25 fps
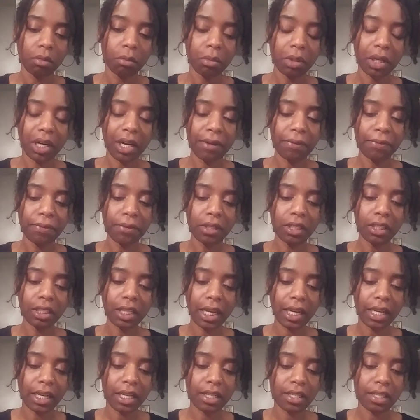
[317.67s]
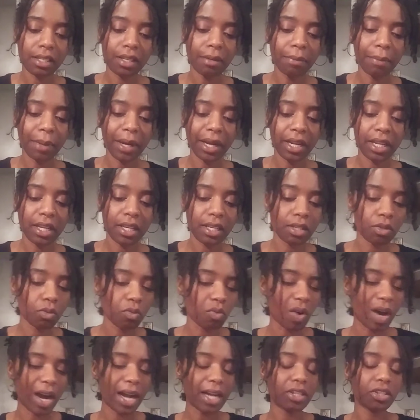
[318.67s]
But I feel like somebody is
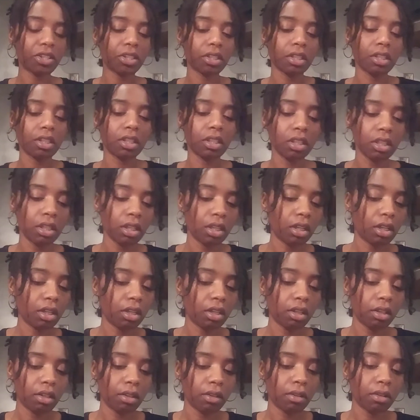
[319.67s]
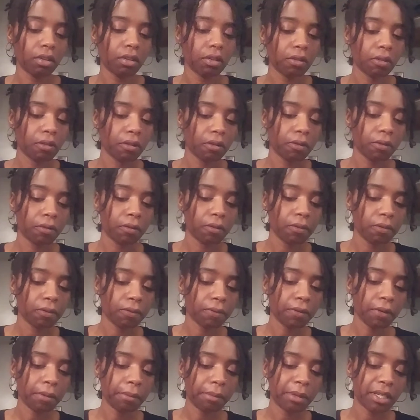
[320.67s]
watching
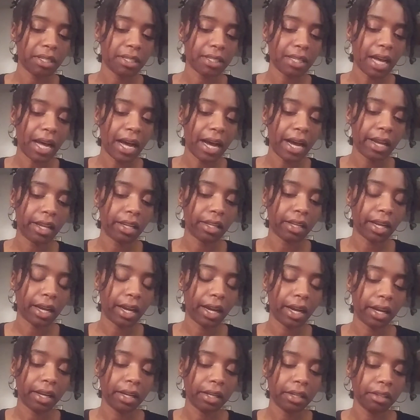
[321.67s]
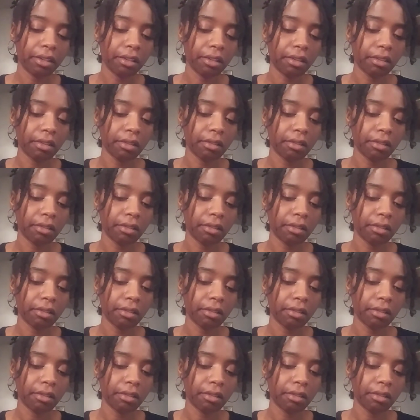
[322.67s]
from the sideline.